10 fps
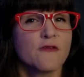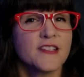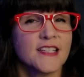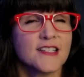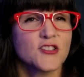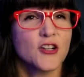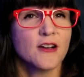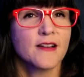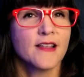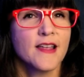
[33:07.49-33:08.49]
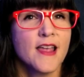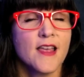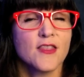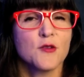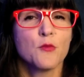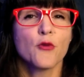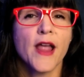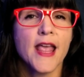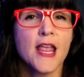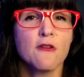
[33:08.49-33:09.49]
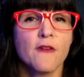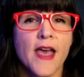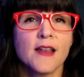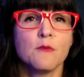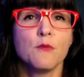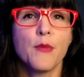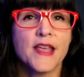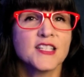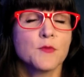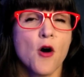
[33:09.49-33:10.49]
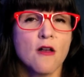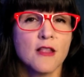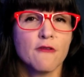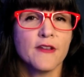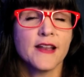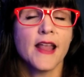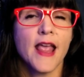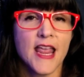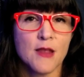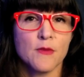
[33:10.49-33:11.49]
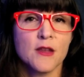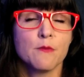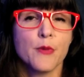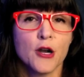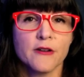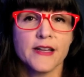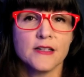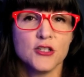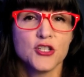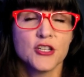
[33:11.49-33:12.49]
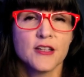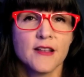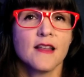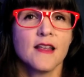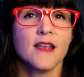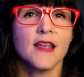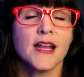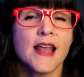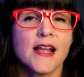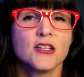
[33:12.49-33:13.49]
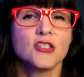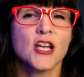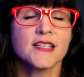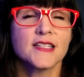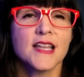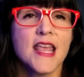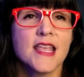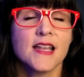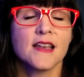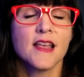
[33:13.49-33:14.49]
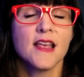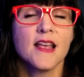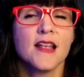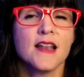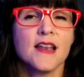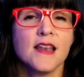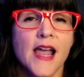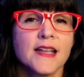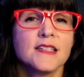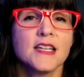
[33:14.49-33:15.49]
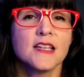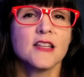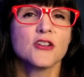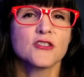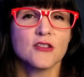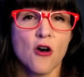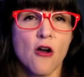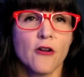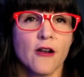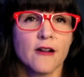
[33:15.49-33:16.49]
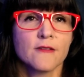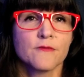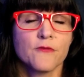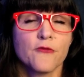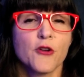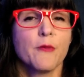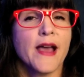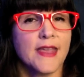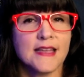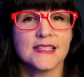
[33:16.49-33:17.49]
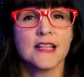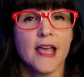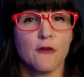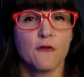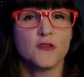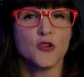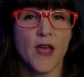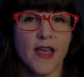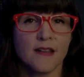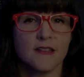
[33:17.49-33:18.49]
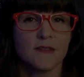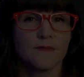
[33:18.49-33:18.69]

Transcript: of a sister, the brave and baseball-loving Amy Burridge. It had just taken 19 years longer for Becky's life to end.